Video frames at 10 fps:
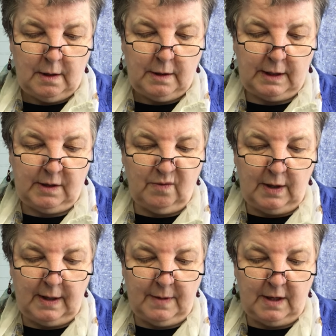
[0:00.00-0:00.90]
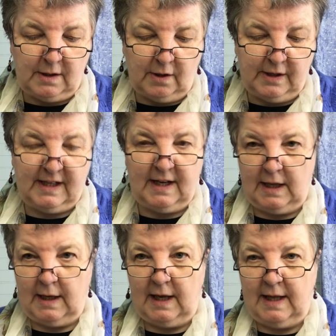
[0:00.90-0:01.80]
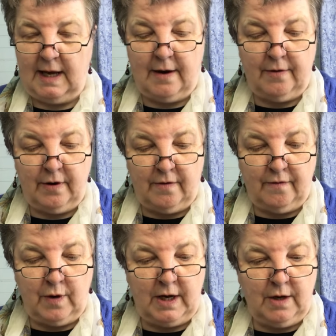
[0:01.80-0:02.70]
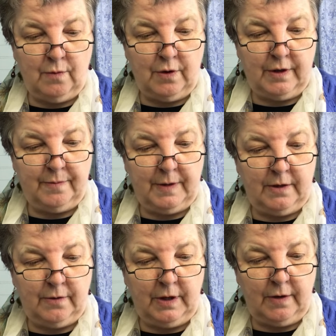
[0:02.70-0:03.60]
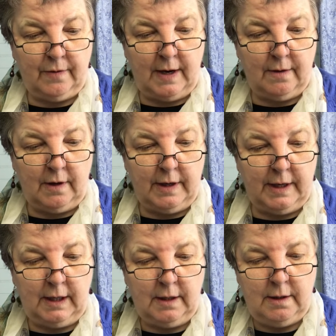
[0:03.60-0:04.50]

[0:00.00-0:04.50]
Doesn't really matter, as long as in the, in the area of where you want to be doing your outlining.